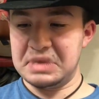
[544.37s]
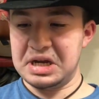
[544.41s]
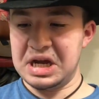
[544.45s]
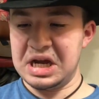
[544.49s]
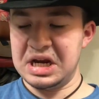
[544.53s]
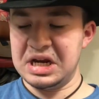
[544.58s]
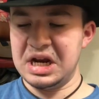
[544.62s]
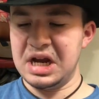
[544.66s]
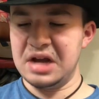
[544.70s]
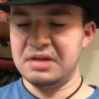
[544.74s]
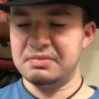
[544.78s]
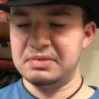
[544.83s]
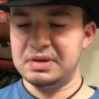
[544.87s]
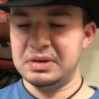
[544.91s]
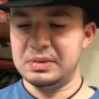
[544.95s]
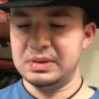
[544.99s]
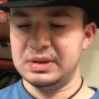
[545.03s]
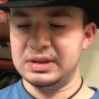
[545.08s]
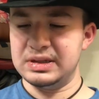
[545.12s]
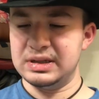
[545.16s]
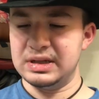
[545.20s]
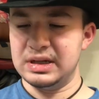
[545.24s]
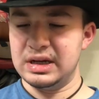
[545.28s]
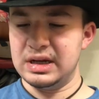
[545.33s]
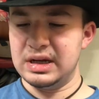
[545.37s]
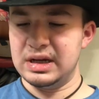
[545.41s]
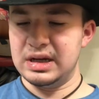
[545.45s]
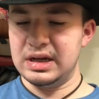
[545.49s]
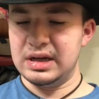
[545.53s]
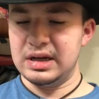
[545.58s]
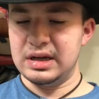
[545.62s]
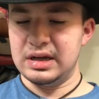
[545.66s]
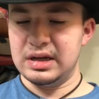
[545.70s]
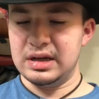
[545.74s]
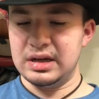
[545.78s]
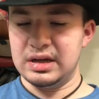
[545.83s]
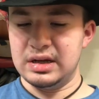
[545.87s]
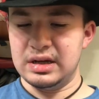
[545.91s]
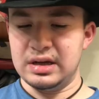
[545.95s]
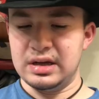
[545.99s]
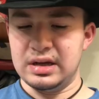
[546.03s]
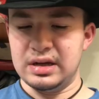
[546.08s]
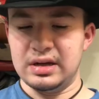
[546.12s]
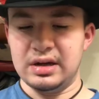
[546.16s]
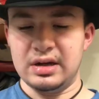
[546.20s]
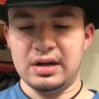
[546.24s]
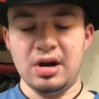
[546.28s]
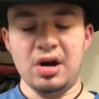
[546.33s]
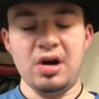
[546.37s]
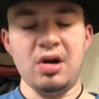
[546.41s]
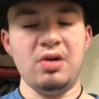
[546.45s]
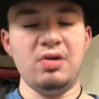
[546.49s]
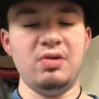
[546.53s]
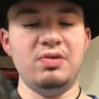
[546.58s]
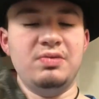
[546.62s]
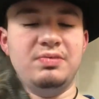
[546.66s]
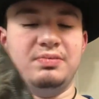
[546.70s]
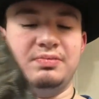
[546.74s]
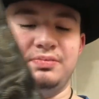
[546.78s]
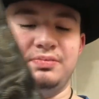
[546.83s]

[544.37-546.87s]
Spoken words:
yeah, there was, oh,